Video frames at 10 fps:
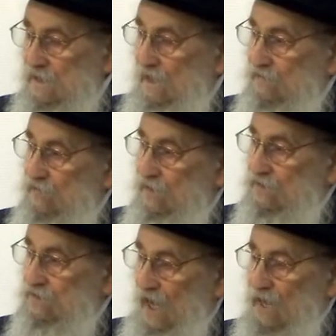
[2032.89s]
not to
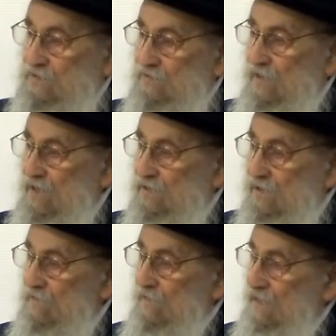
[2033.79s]
exaggerate
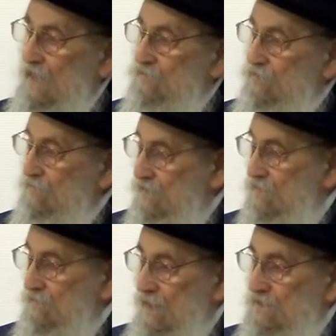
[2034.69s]
them and not to
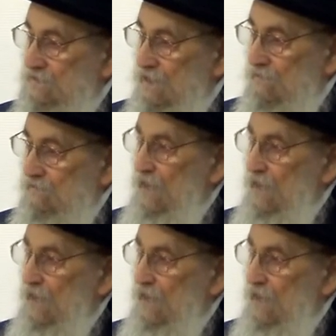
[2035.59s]
minimize them.